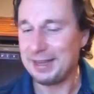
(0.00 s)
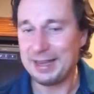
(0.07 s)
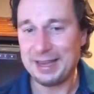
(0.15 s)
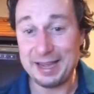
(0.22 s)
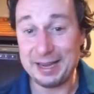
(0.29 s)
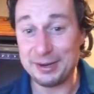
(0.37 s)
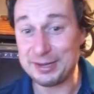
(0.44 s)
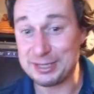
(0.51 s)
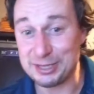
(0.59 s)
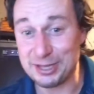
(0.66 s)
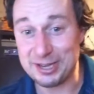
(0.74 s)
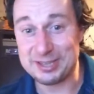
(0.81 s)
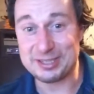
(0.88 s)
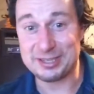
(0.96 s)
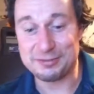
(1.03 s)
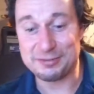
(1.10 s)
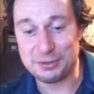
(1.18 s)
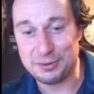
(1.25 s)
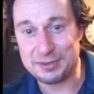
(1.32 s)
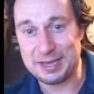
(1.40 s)
Anyways, a lot of stuff's
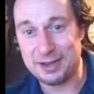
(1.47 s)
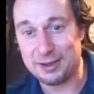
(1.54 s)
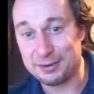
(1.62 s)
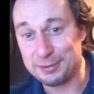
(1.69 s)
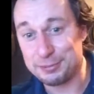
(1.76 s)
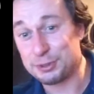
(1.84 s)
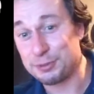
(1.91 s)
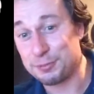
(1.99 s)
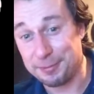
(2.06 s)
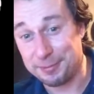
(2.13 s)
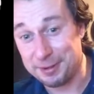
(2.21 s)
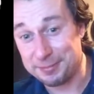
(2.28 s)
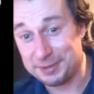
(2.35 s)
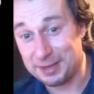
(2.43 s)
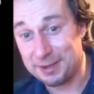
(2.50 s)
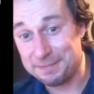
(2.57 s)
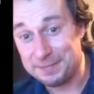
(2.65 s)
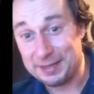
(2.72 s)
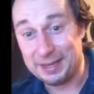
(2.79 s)
going down. I'm super pumped up.